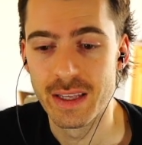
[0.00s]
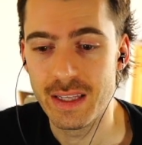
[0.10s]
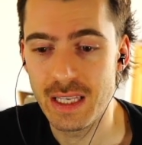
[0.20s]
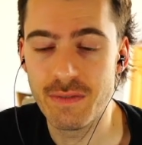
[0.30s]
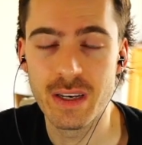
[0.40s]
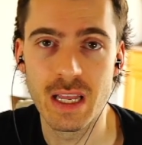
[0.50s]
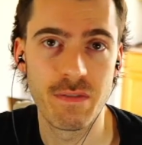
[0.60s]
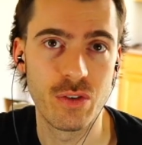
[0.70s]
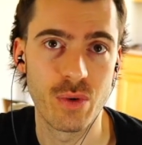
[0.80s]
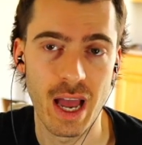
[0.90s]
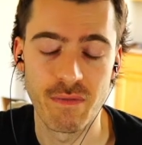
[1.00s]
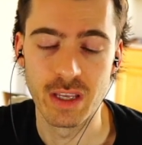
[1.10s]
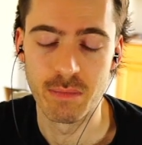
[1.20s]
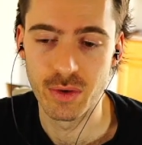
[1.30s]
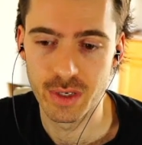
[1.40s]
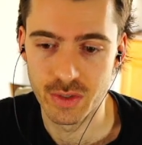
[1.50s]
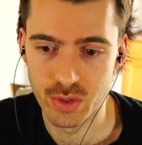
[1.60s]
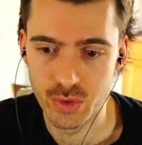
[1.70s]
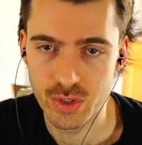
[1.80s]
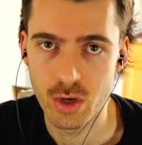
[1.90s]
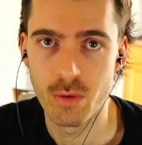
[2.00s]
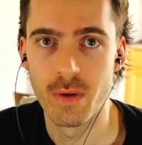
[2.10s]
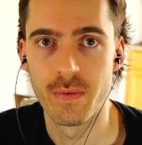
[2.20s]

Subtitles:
even if you have the ability to do so,